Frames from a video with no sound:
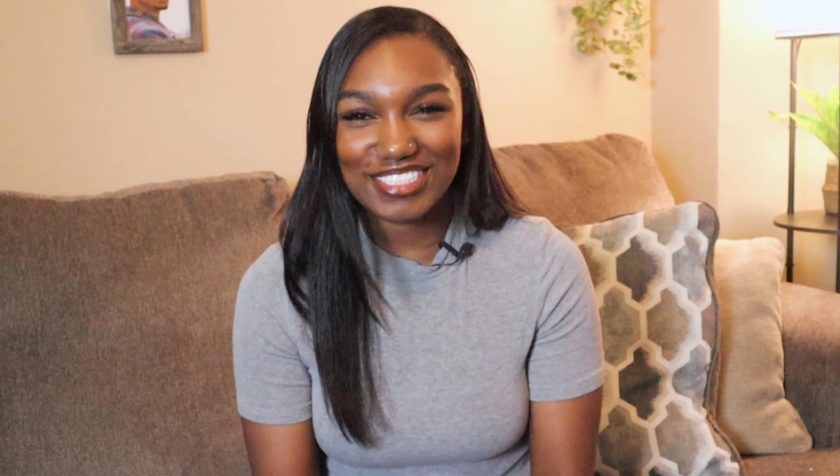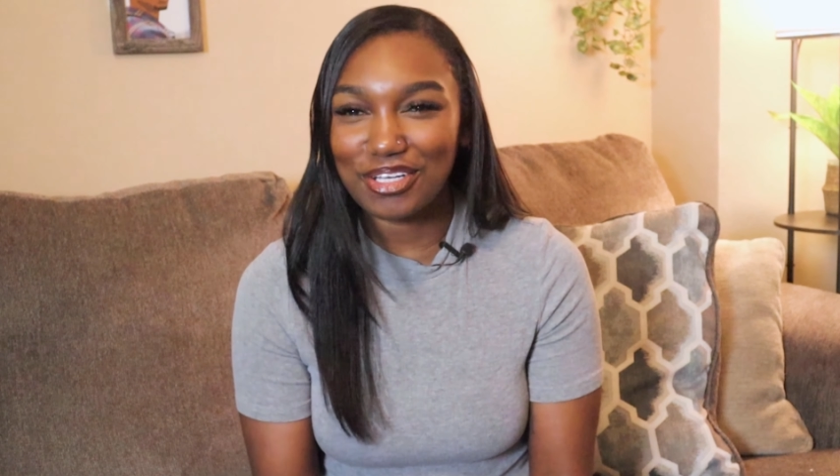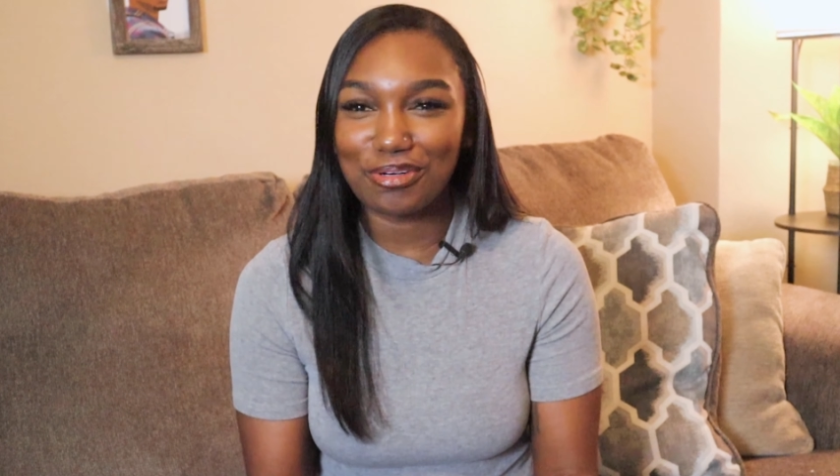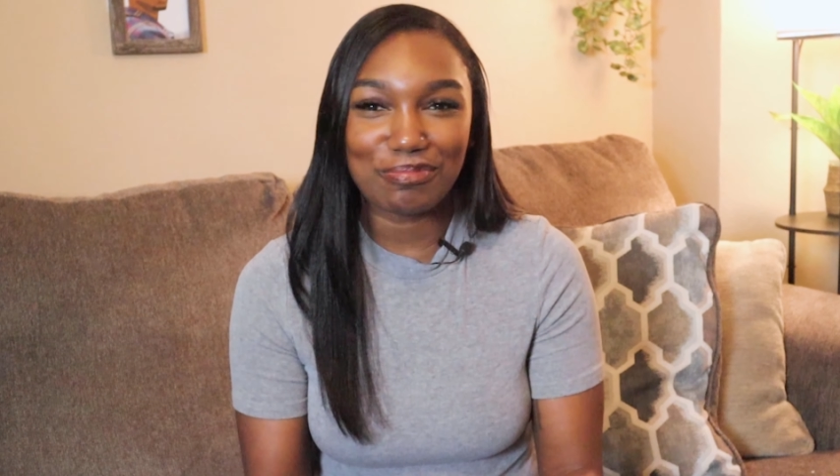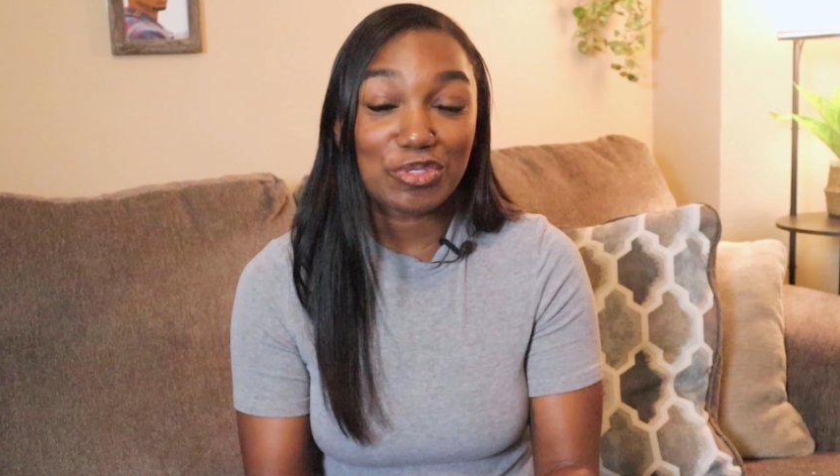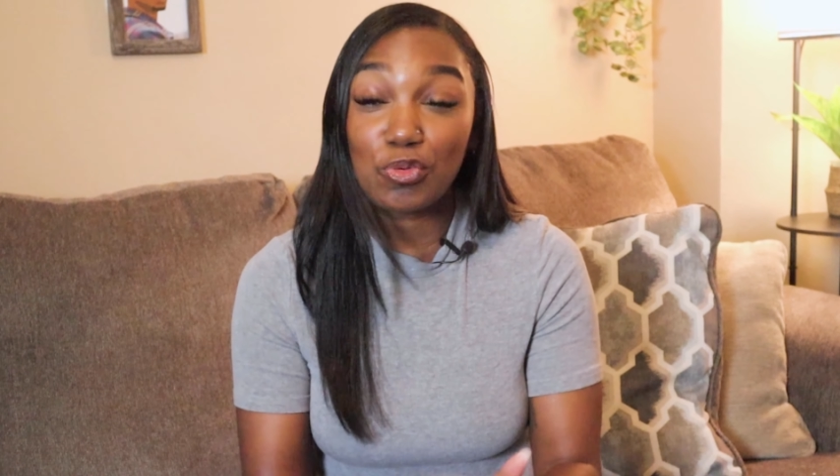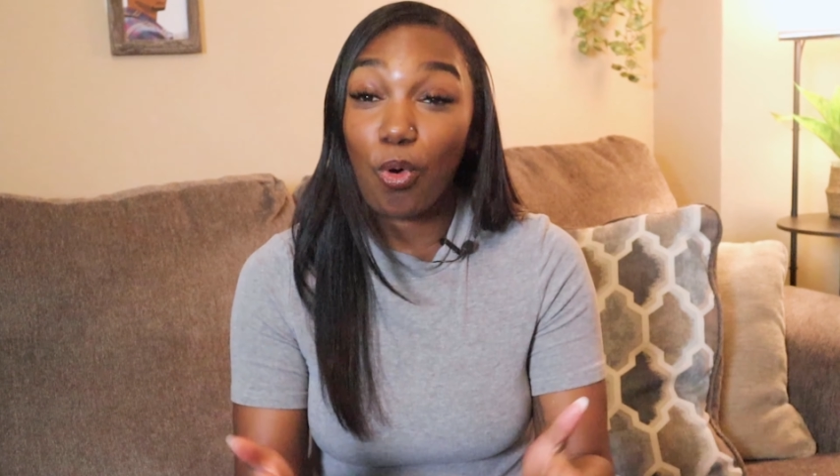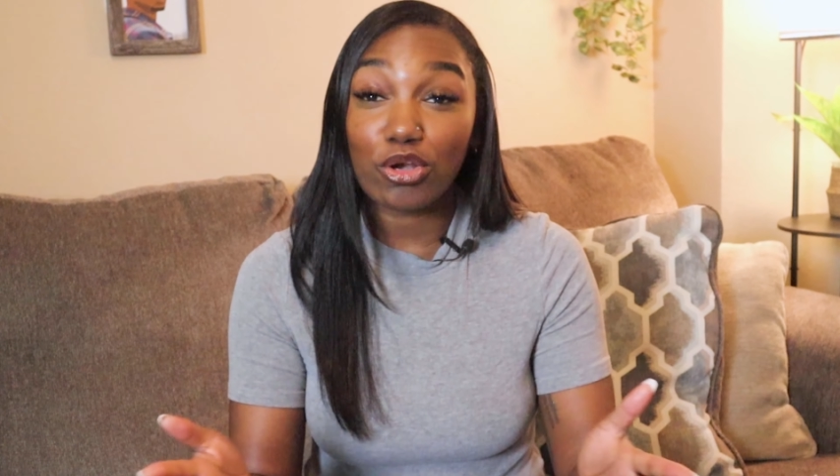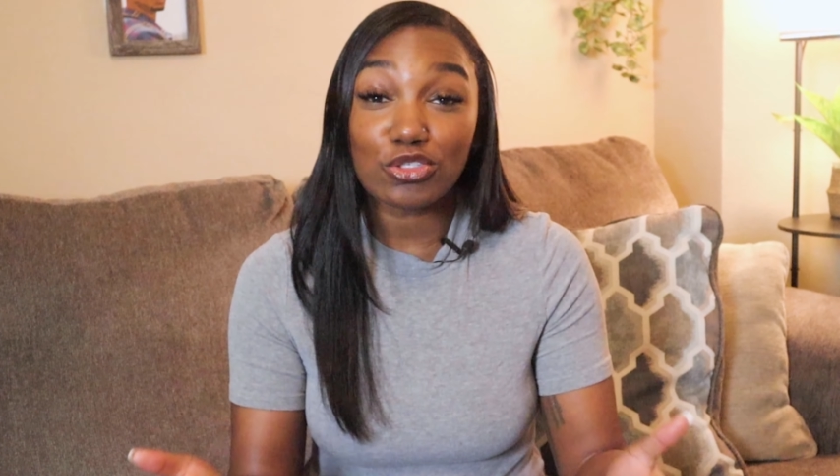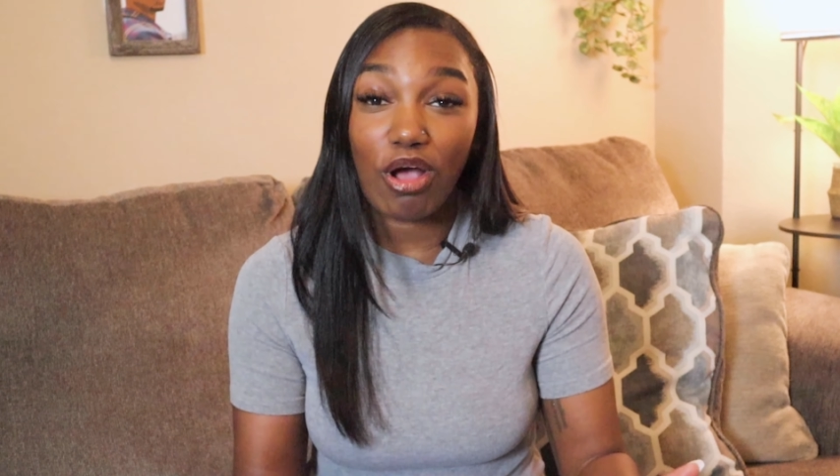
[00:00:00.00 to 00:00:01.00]
So you
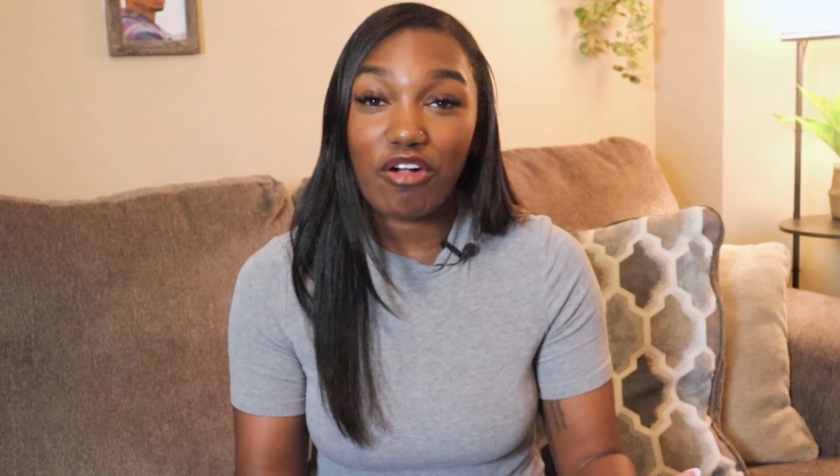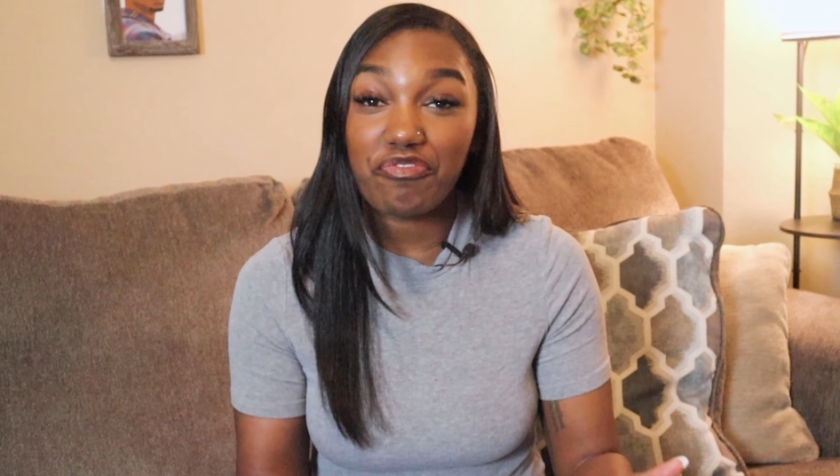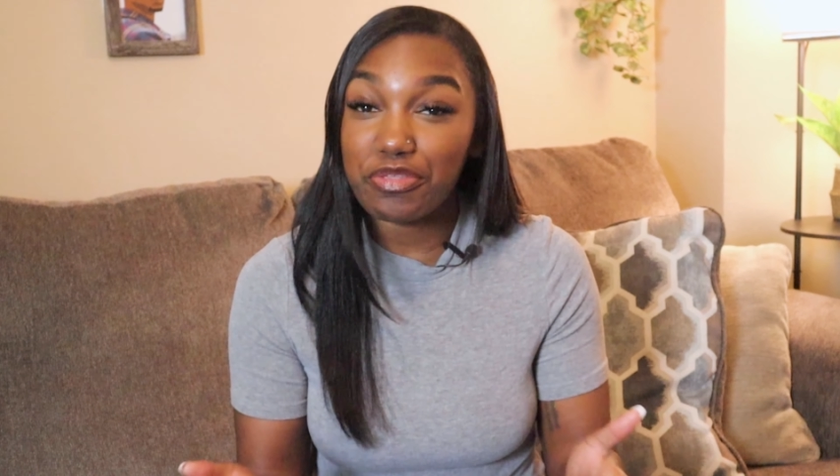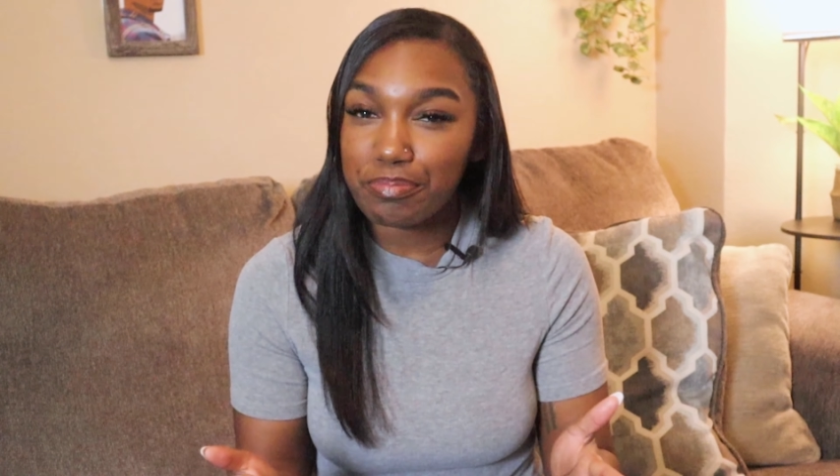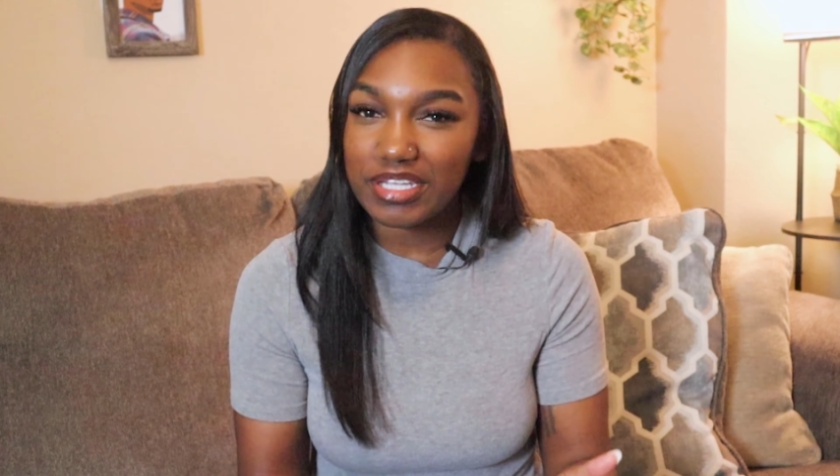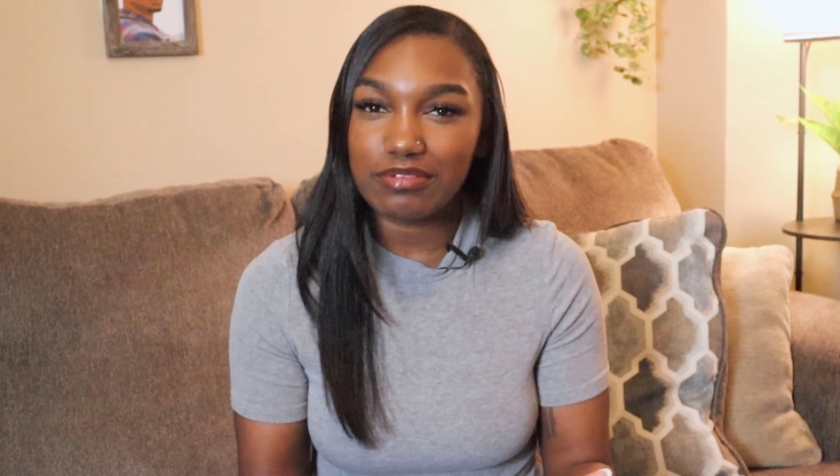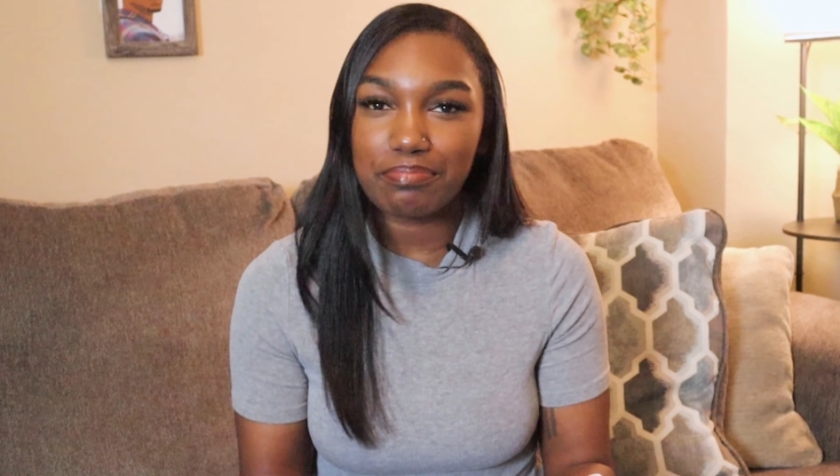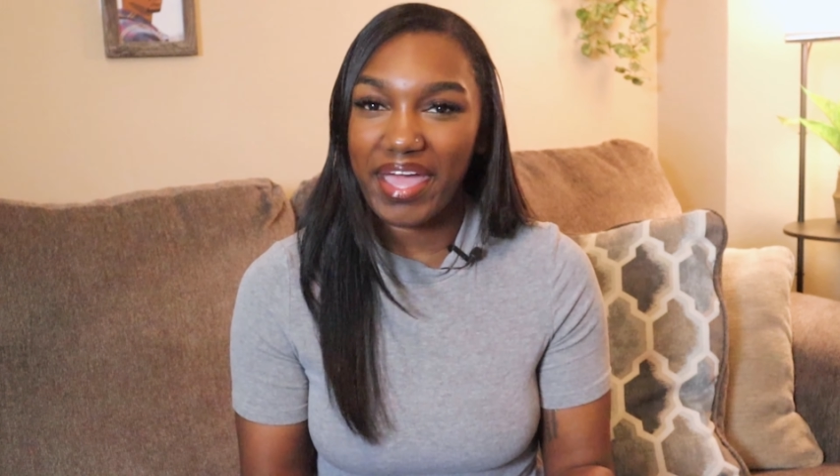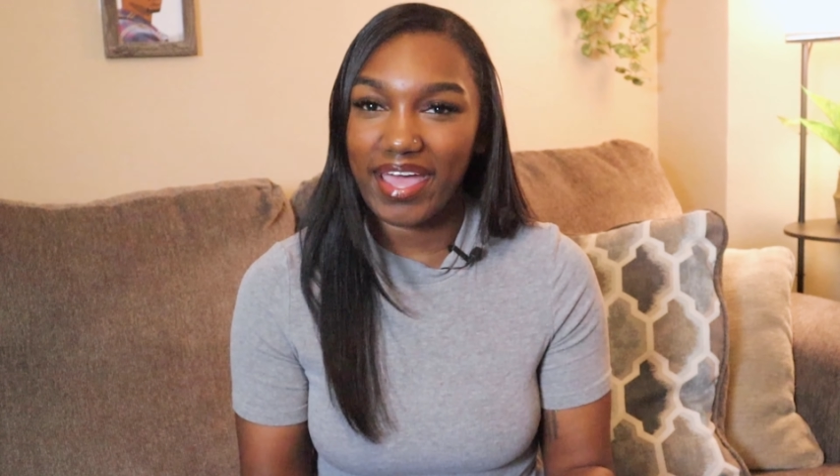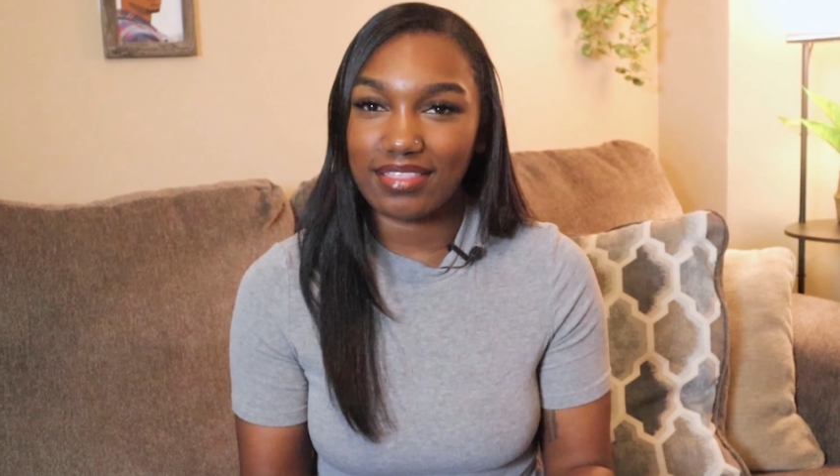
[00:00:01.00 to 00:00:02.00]
wander off the beaten
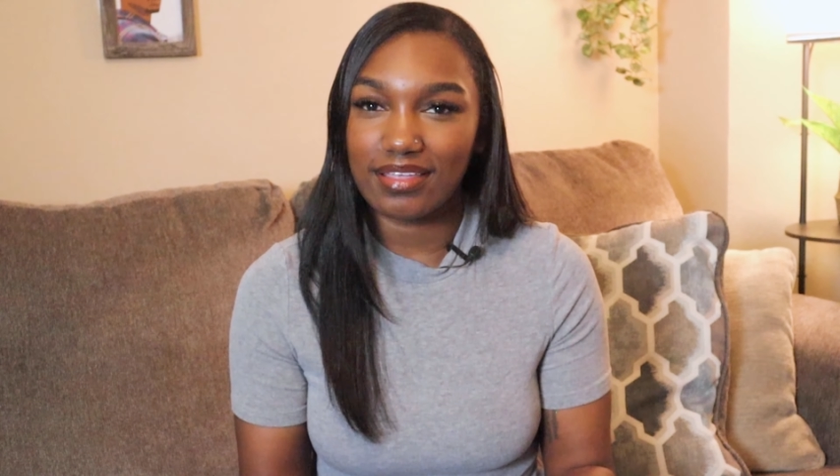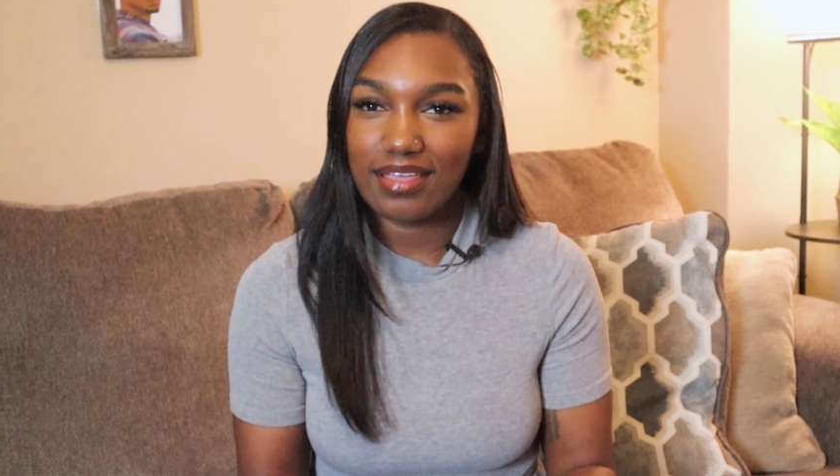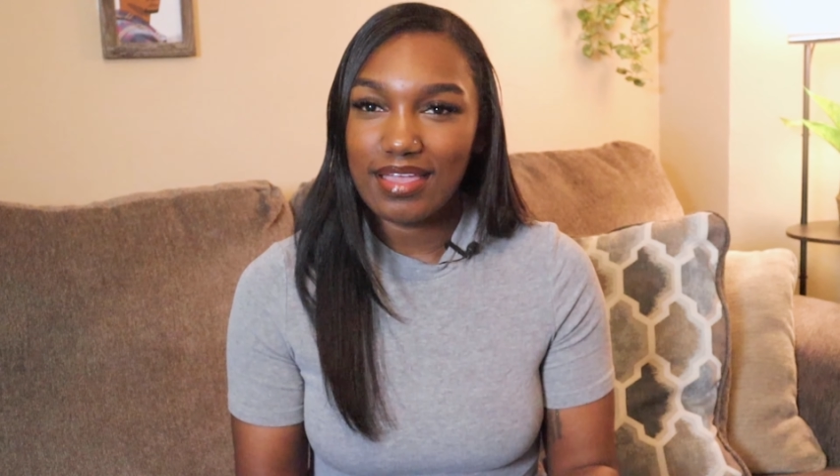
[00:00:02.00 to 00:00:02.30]
path,